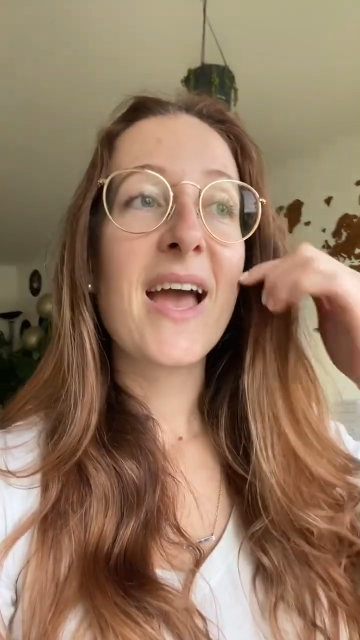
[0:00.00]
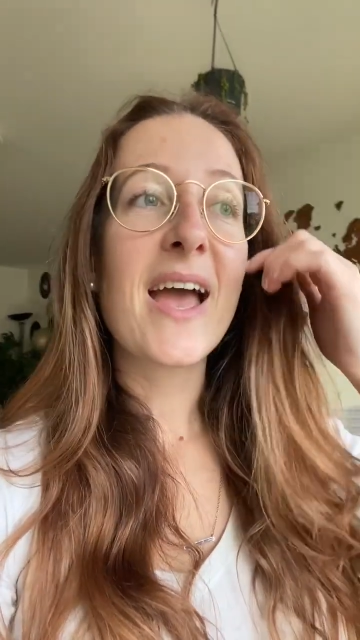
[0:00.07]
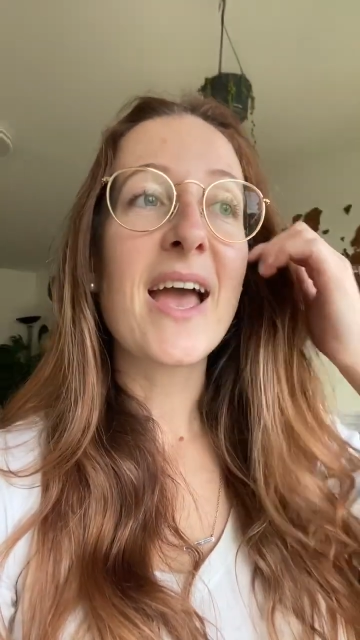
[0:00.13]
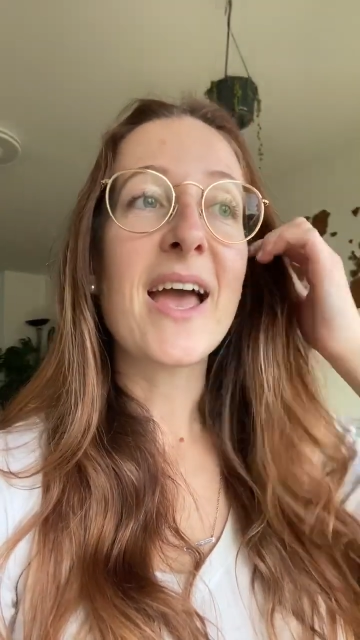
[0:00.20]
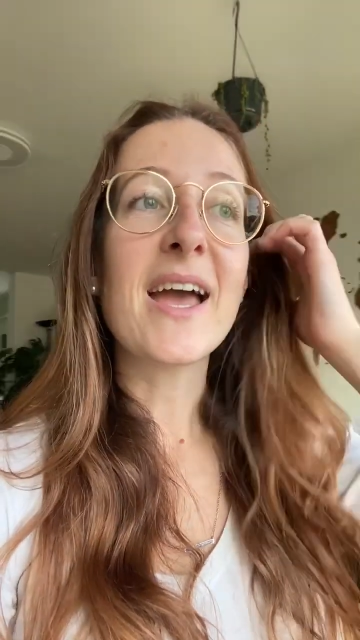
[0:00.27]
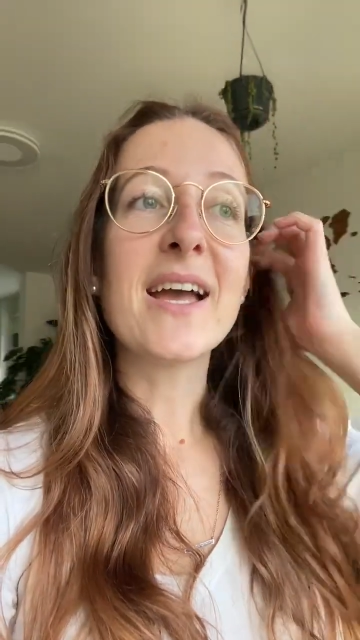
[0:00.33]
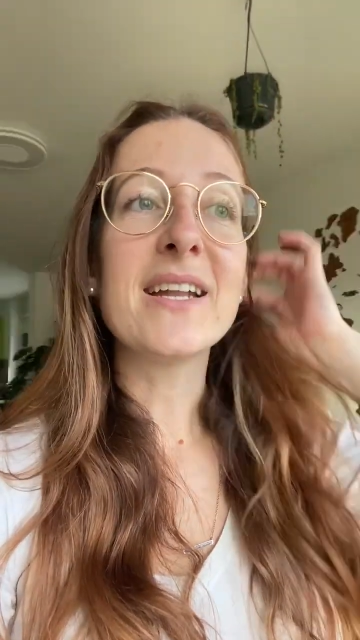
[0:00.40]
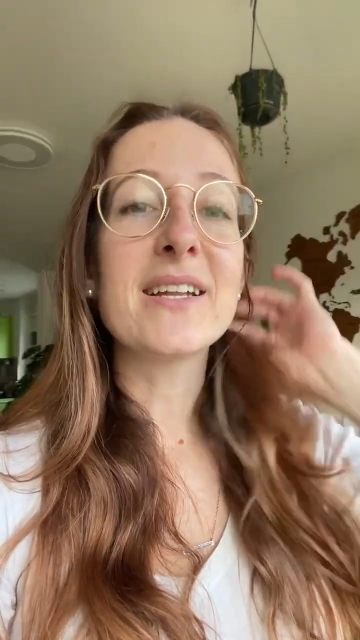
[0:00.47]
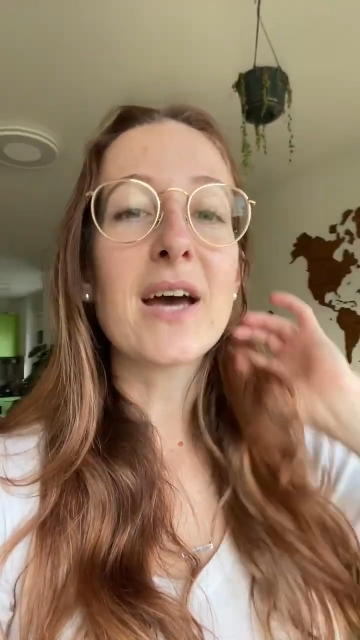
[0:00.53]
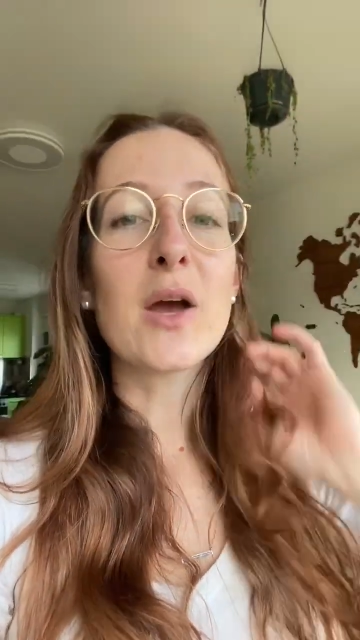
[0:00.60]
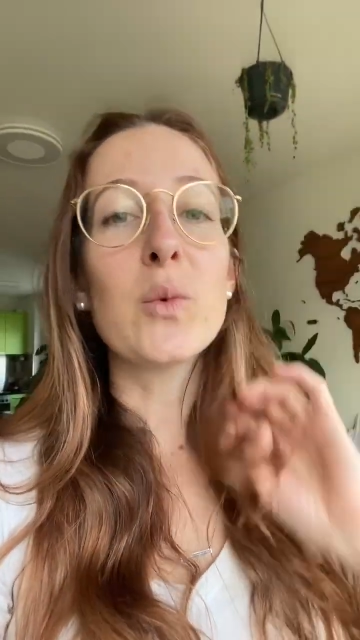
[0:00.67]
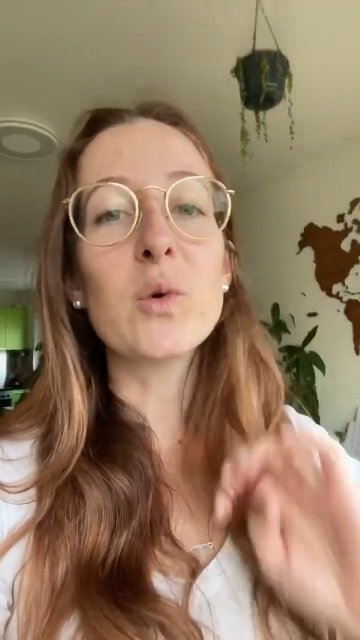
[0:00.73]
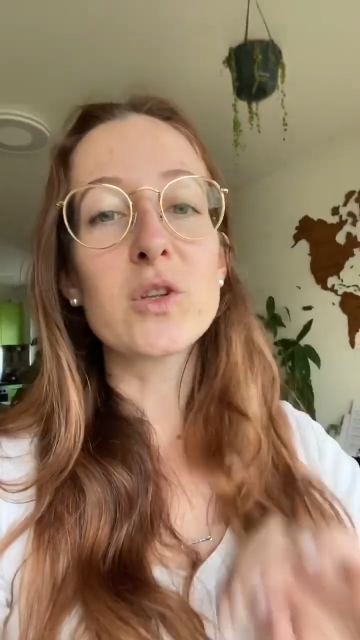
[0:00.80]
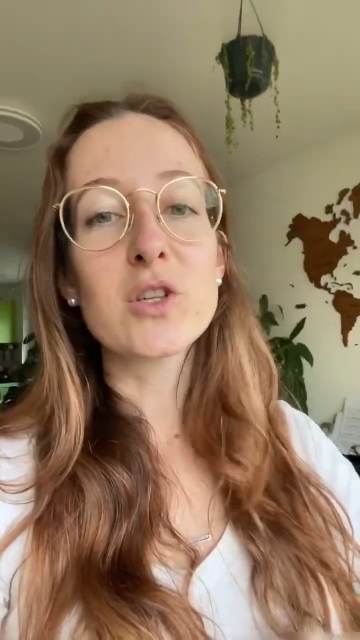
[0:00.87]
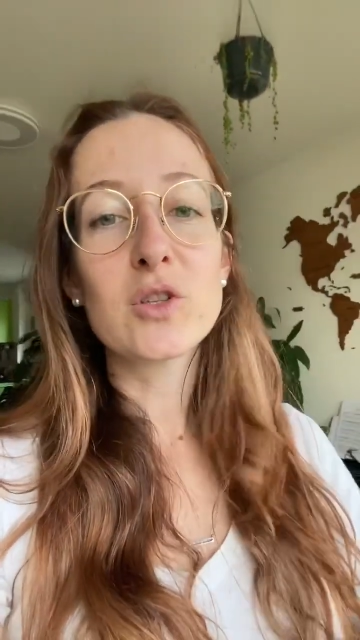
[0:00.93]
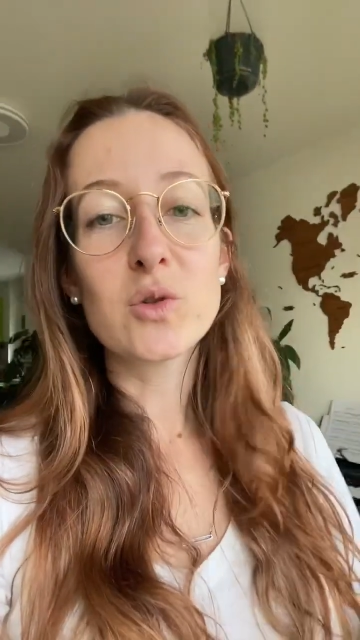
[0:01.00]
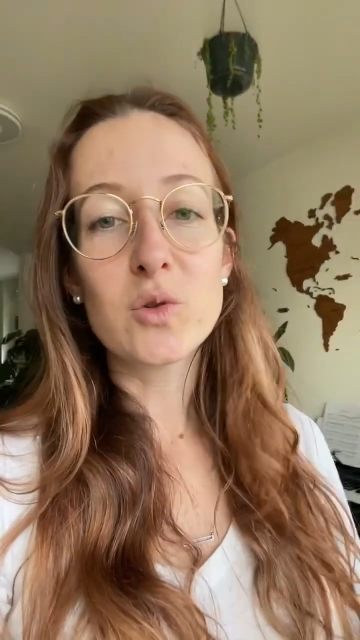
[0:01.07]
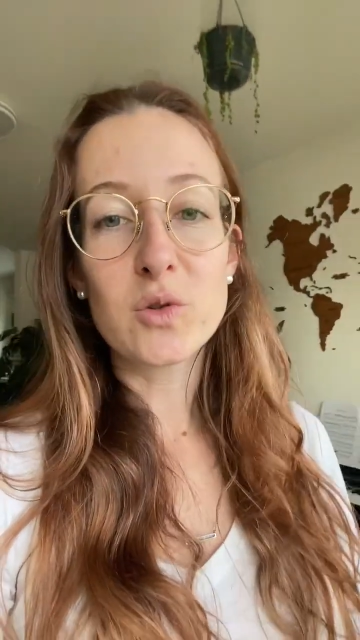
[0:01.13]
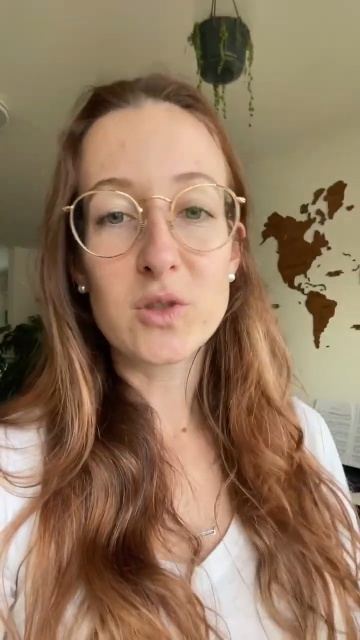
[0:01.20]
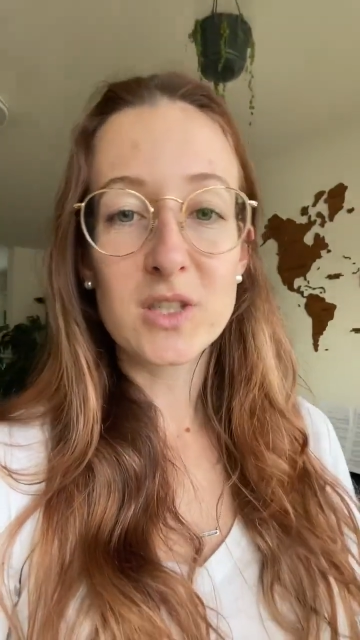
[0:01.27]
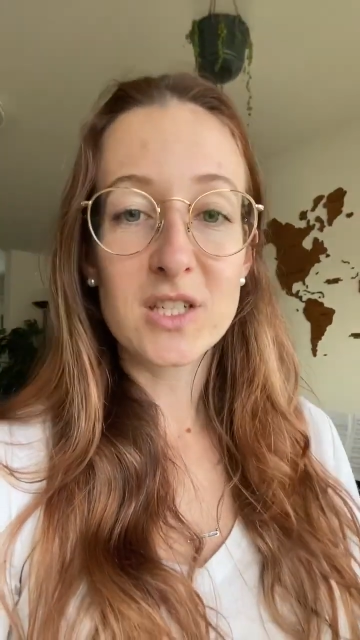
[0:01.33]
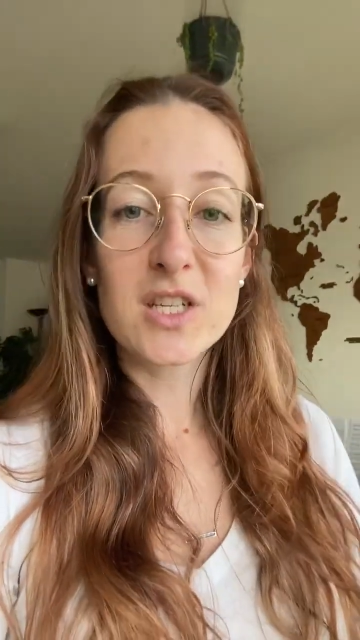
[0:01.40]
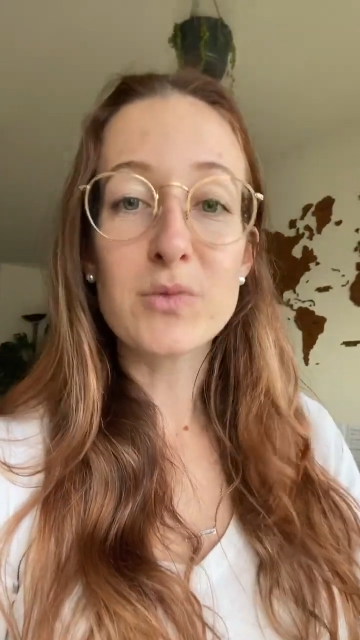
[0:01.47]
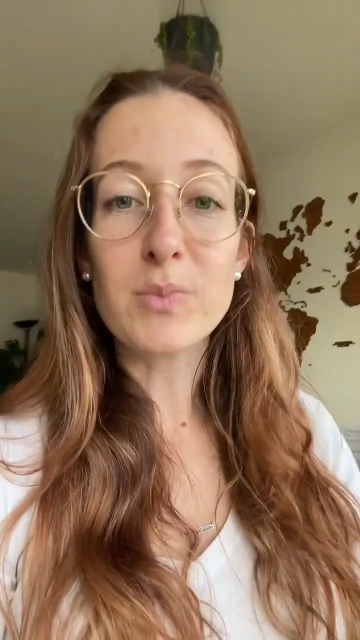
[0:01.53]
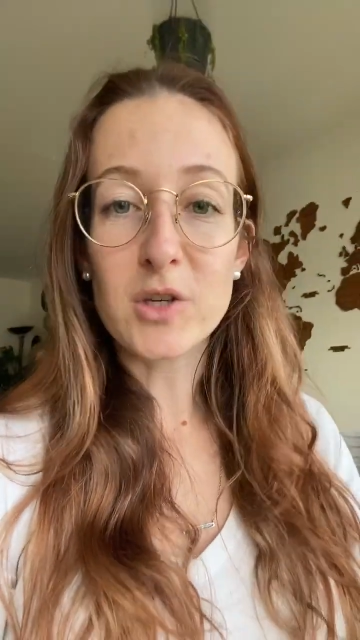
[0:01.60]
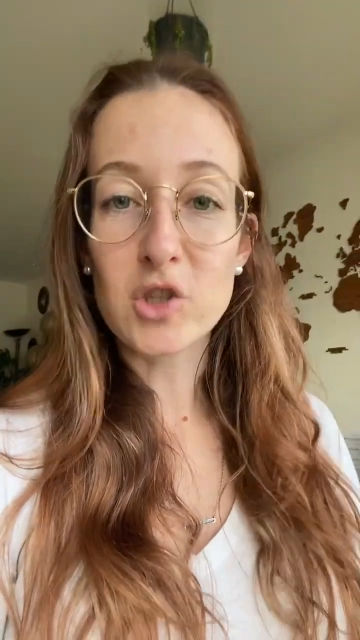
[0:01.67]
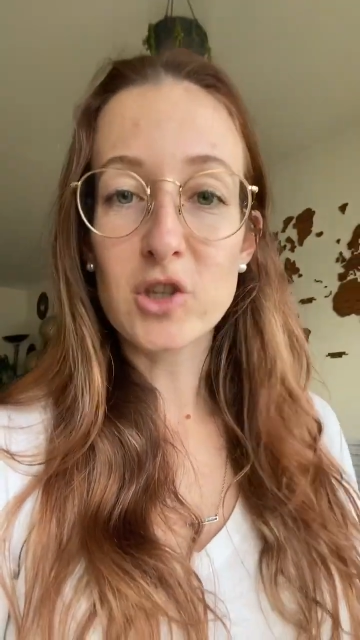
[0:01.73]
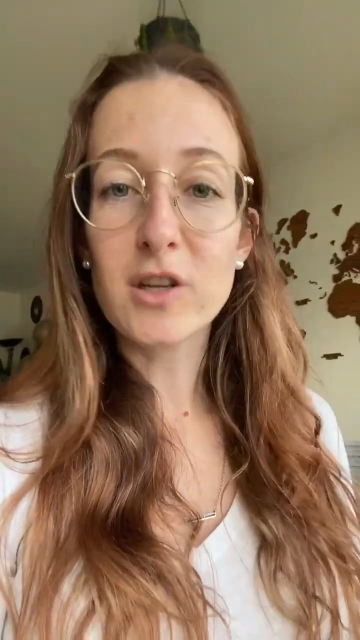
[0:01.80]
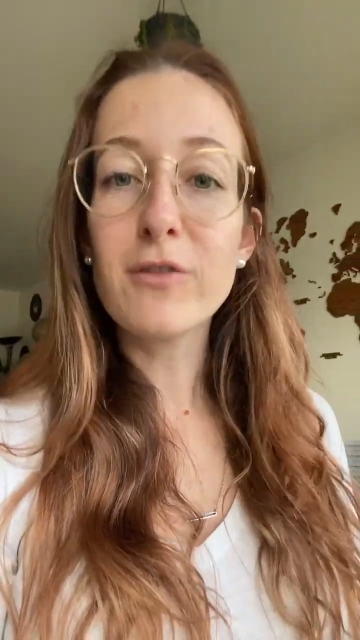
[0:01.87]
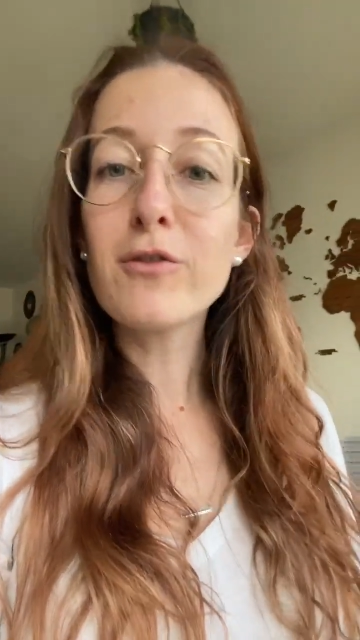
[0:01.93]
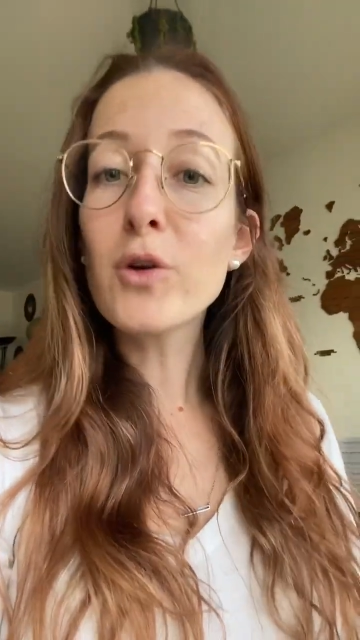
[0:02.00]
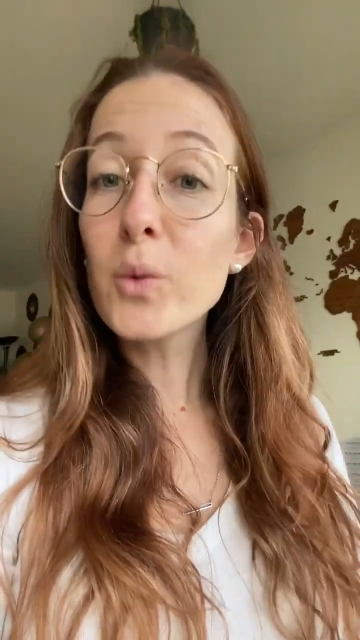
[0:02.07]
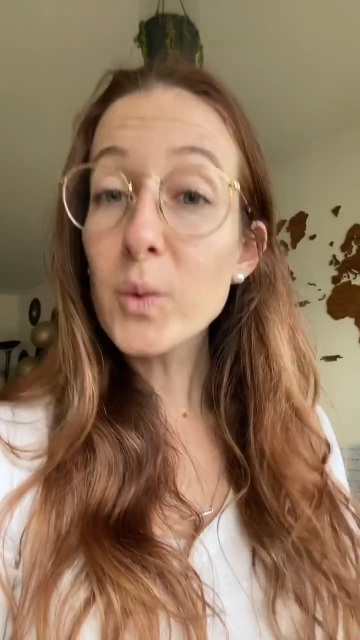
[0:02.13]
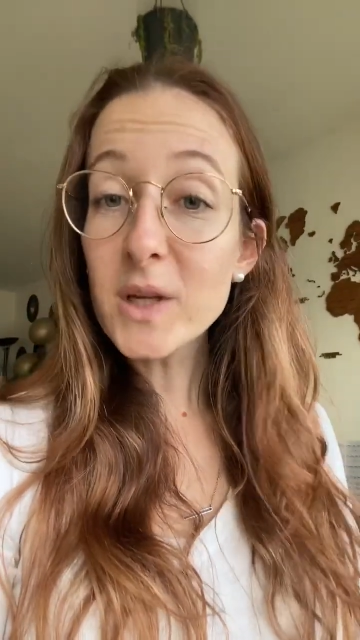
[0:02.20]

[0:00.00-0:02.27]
And I wanted to use it especially for